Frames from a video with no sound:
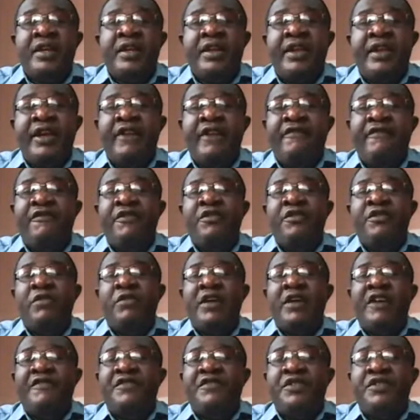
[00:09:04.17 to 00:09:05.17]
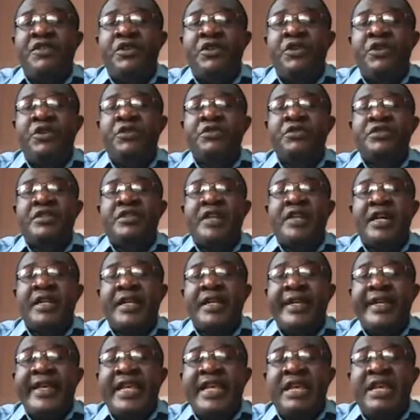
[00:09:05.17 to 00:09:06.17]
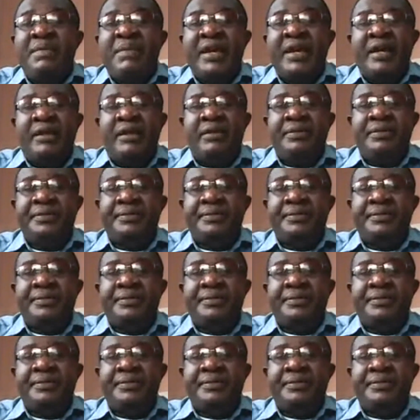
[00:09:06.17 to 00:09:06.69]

Therefore, you will have to use that email,